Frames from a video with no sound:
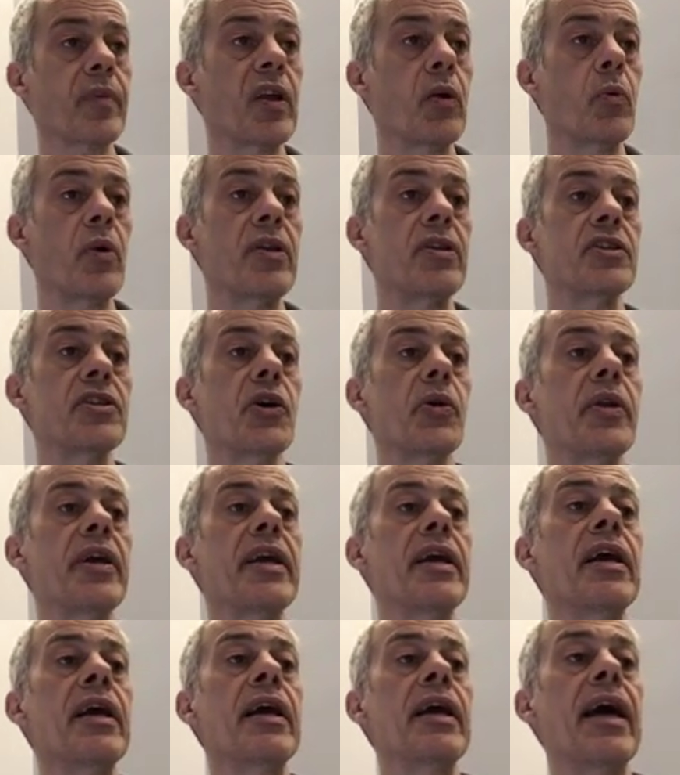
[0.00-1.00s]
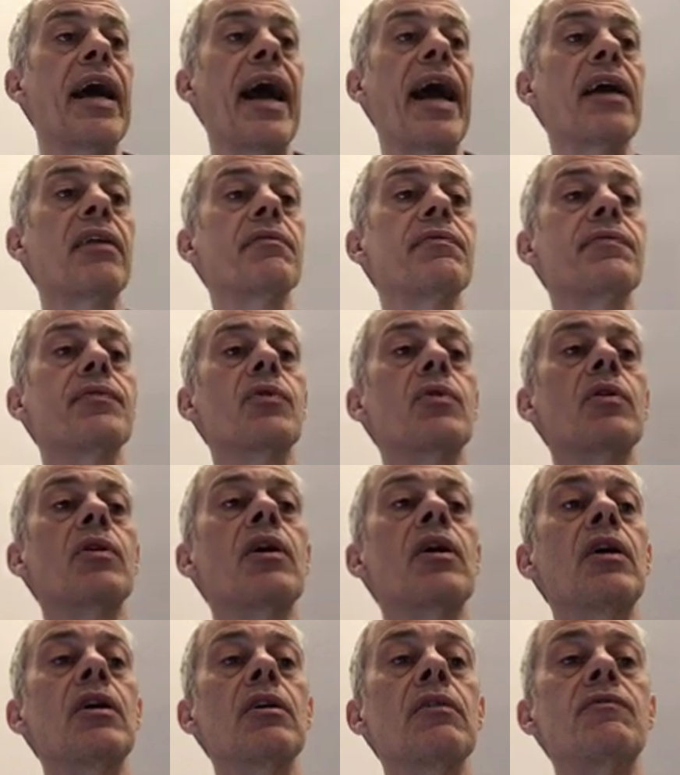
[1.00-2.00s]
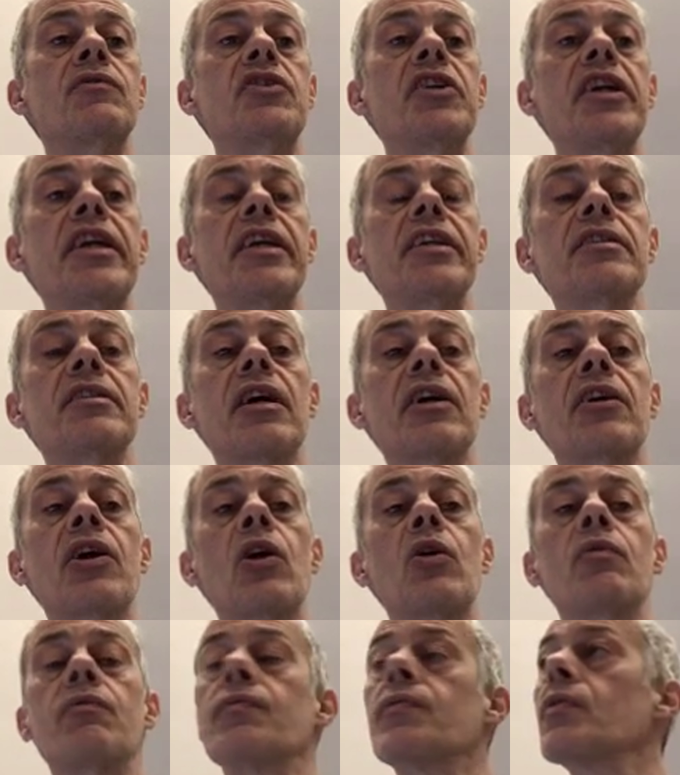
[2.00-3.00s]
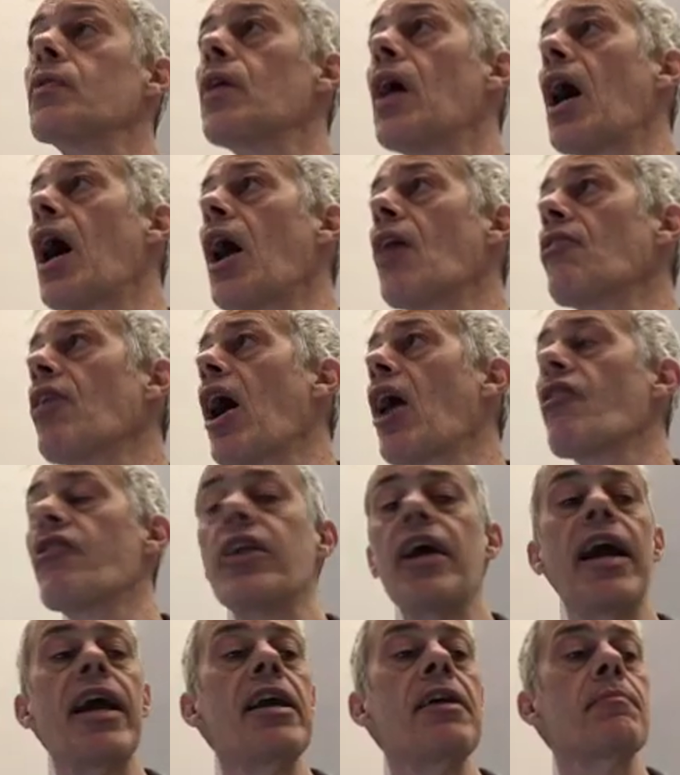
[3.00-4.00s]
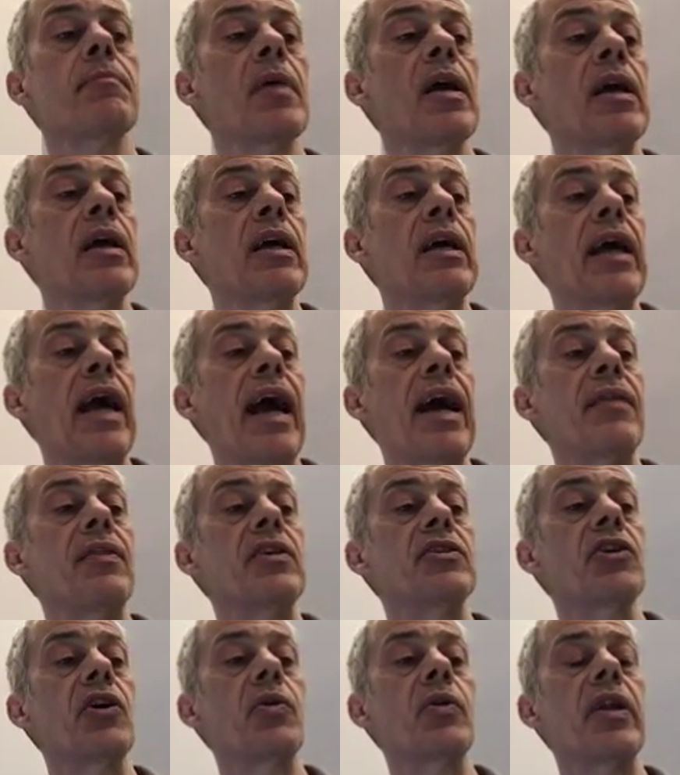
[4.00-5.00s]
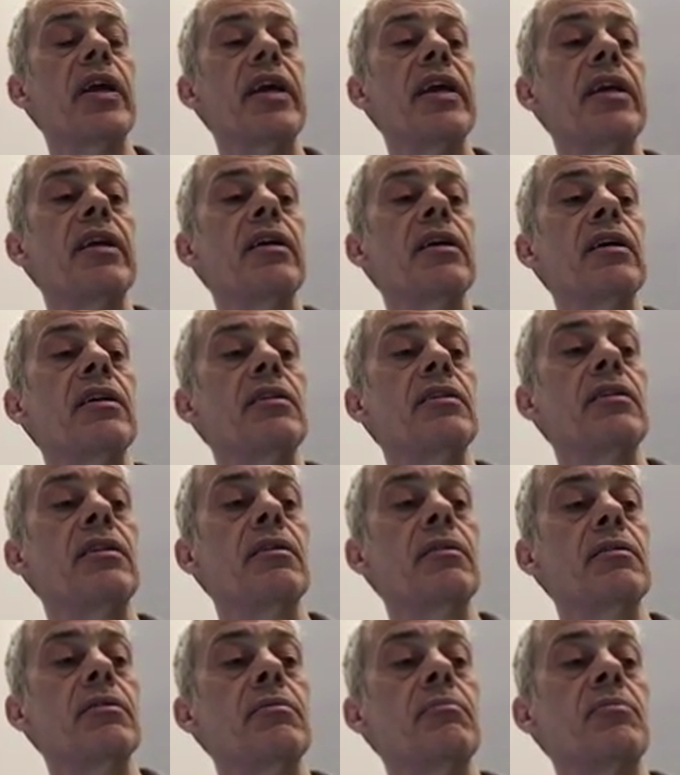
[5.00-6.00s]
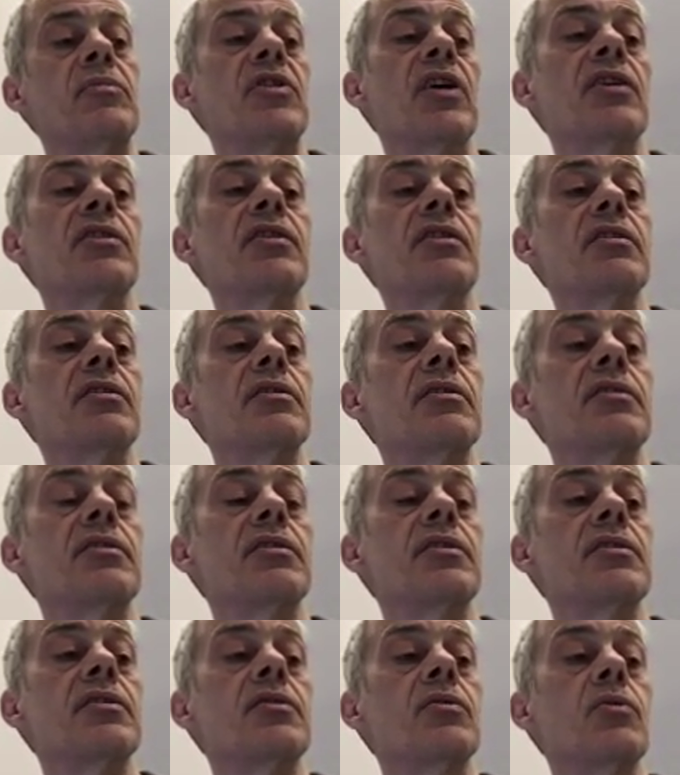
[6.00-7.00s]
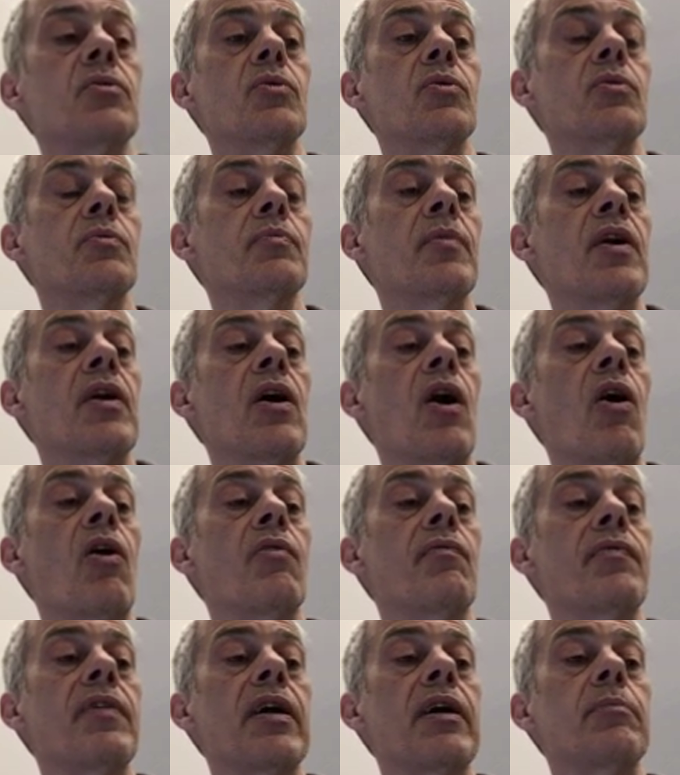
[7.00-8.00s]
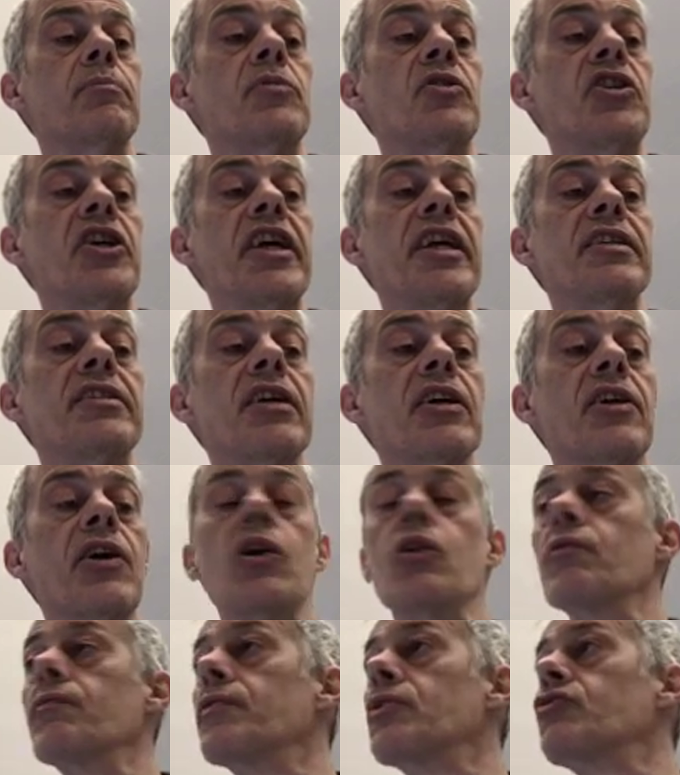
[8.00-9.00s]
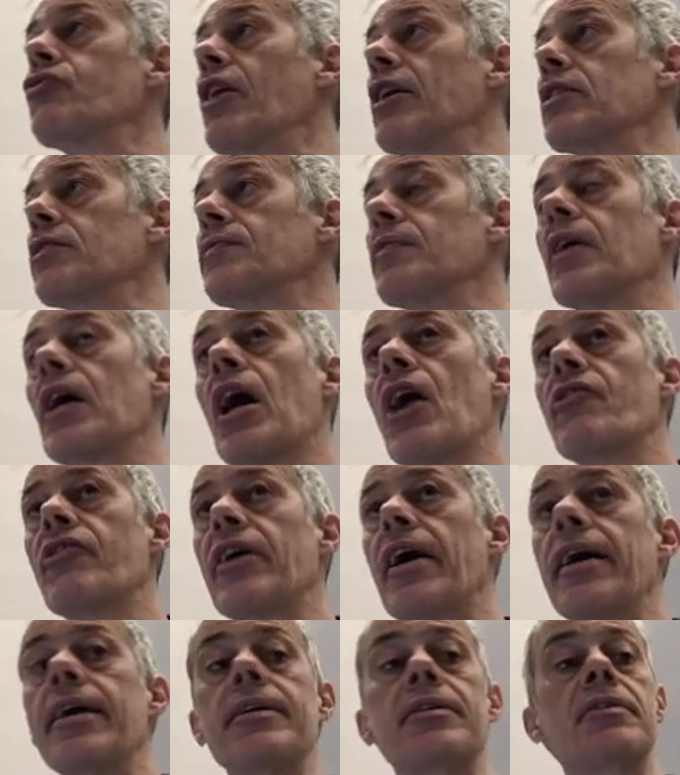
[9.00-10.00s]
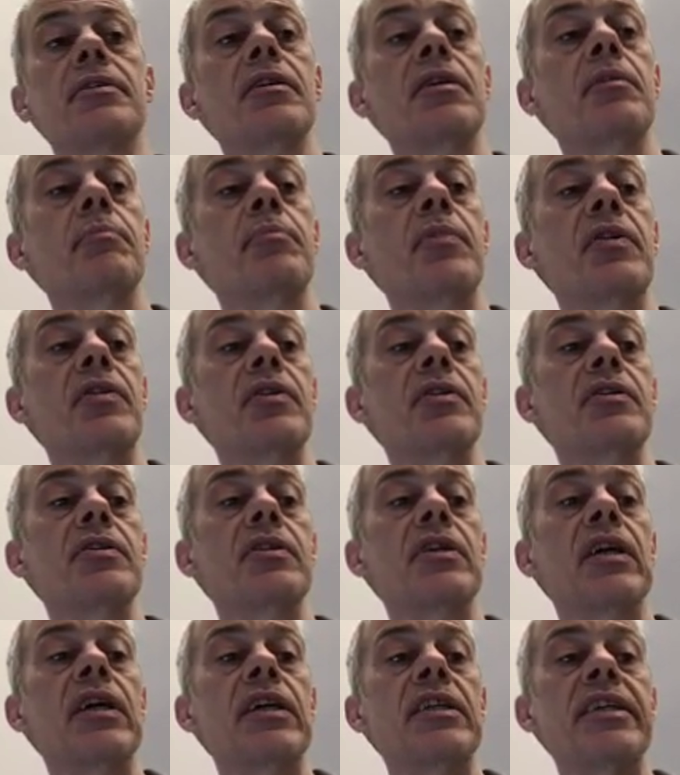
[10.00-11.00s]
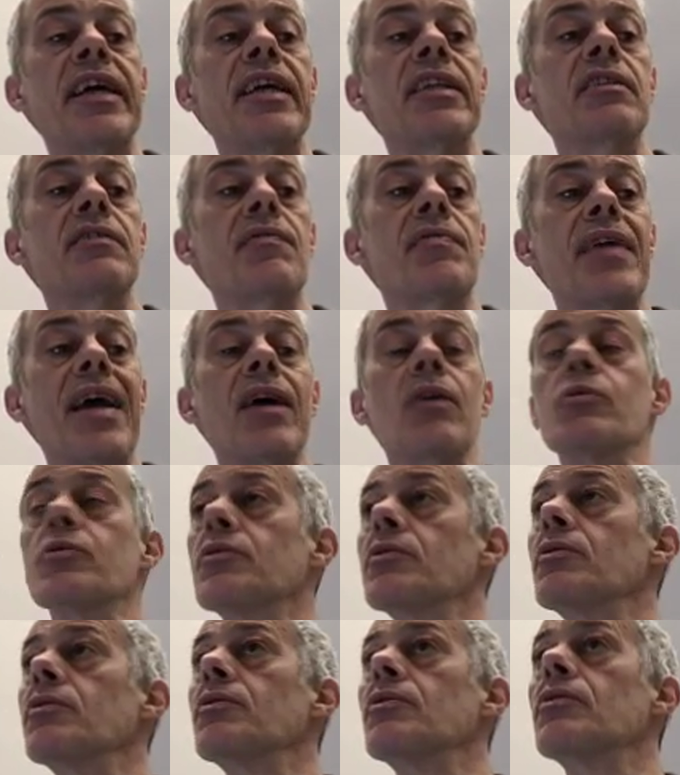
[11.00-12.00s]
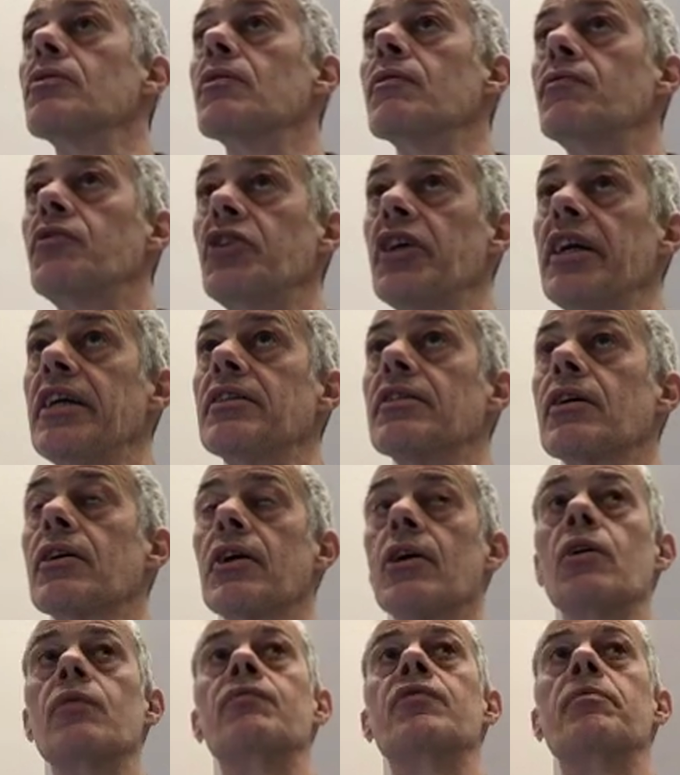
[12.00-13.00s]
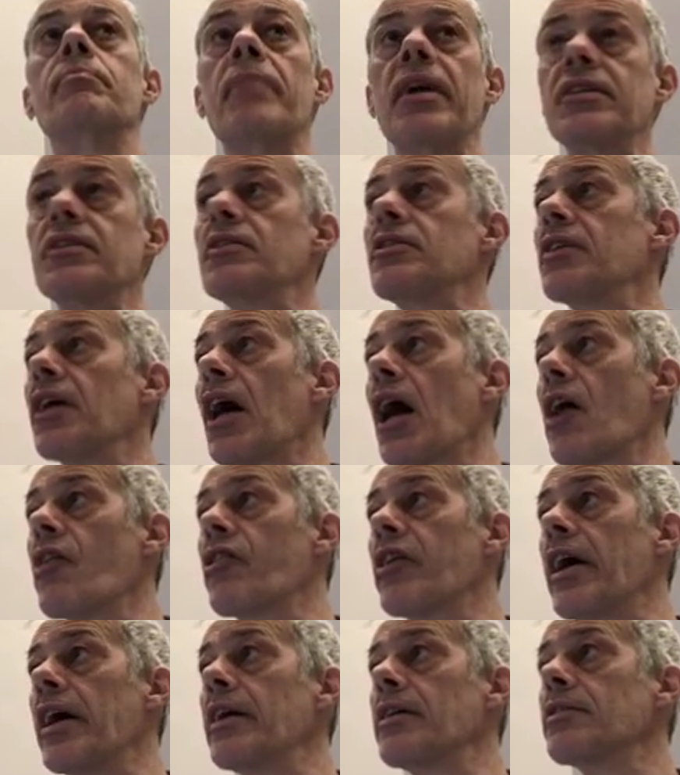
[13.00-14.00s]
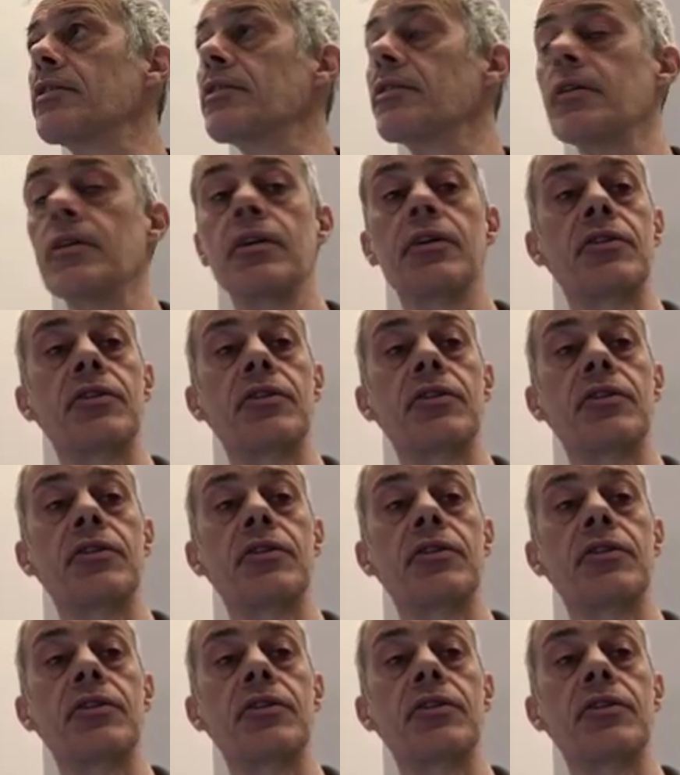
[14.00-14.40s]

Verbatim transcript: Where there's only a handful of genes that code for rRNA, and there's only dozens or of um, genes that code for transfer RNAs but there's tens of thousands of genes that code for messenger RNAs.